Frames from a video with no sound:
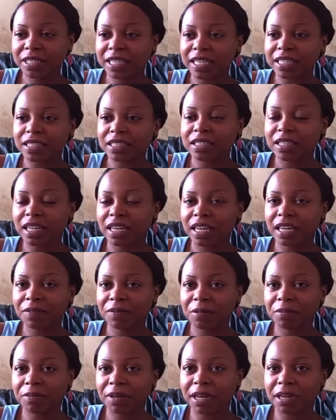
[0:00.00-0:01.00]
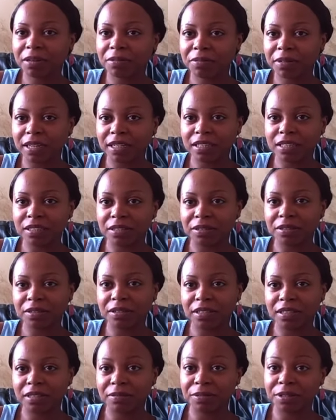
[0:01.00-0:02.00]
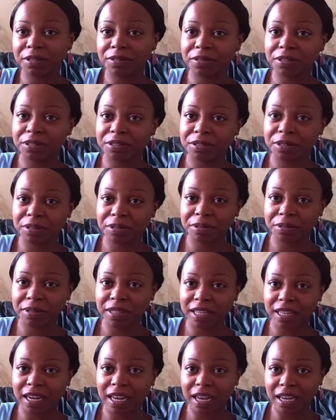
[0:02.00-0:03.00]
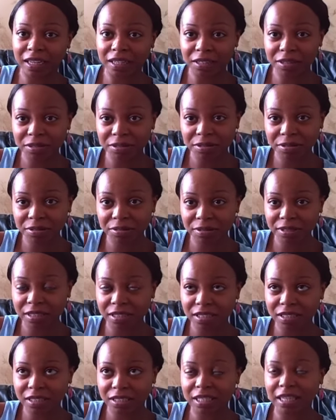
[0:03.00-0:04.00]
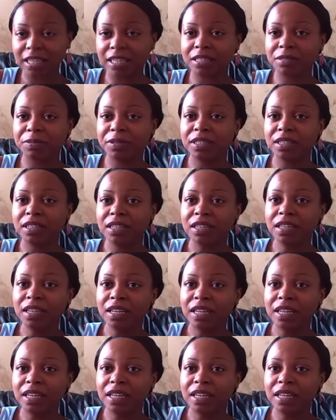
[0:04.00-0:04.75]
Who tends to have a better price on the birth control that I use, which is Jasmine.